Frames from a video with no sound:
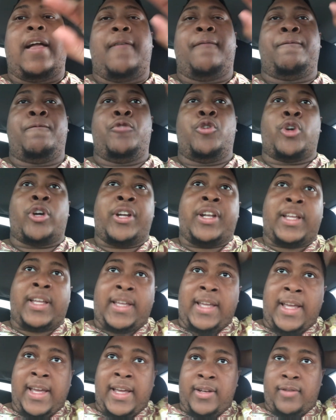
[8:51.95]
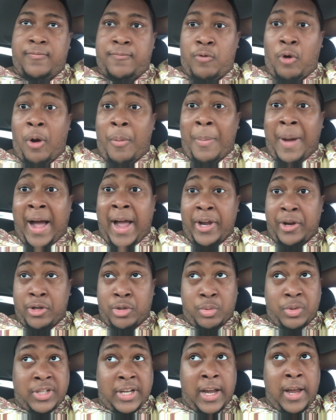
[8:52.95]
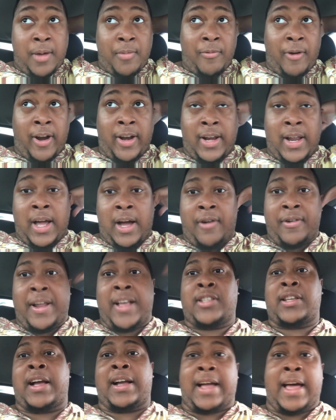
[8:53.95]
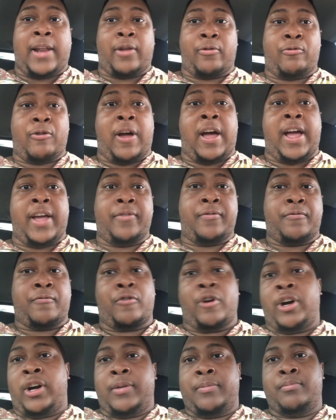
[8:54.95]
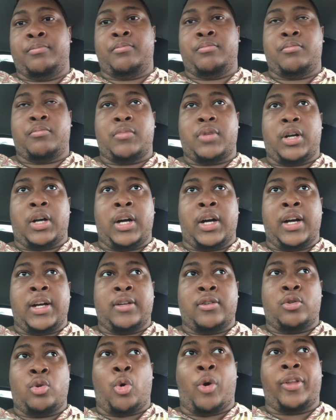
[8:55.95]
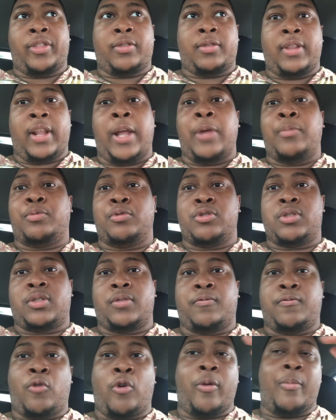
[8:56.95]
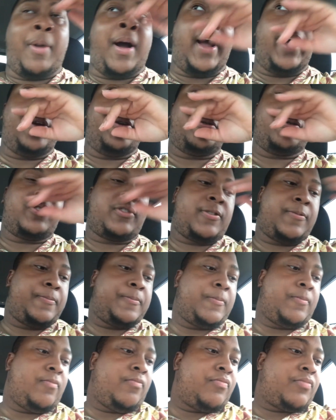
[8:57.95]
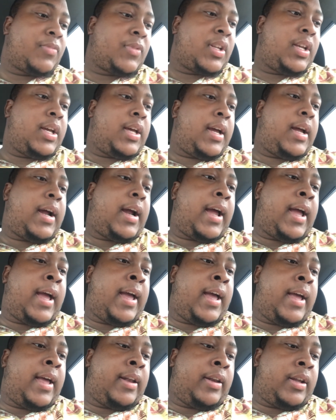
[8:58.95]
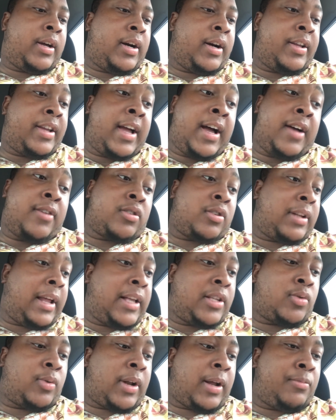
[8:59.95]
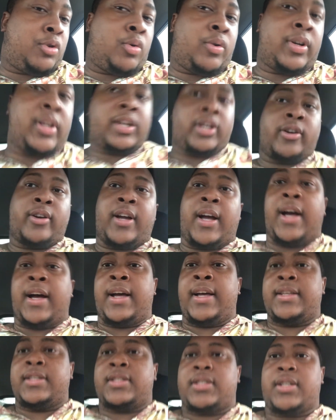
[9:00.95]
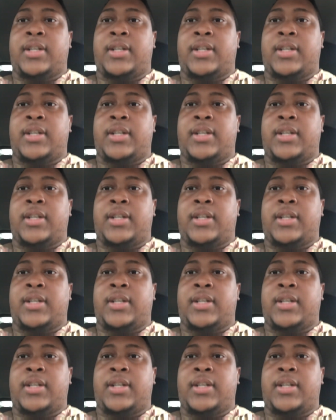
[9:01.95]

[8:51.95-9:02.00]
you're going to hit Fort Myers, which I am right now. And that's, I got a ride from North Naples to Fort Myers. And yeah, so that's what I'm doing here, guys.